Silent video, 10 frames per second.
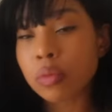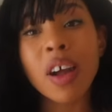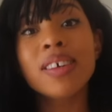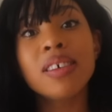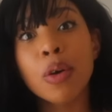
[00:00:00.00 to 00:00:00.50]

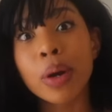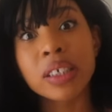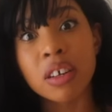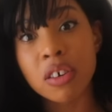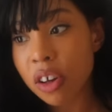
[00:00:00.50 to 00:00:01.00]
I didn't know where
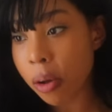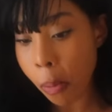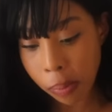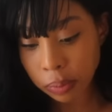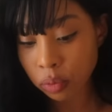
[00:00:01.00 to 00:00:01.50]
to look.
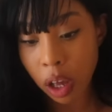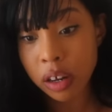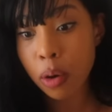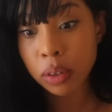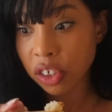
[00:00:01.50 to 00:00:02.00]
I didn't
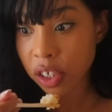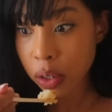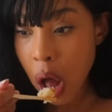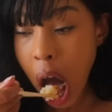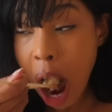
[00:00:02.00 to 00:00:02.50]
know what to do.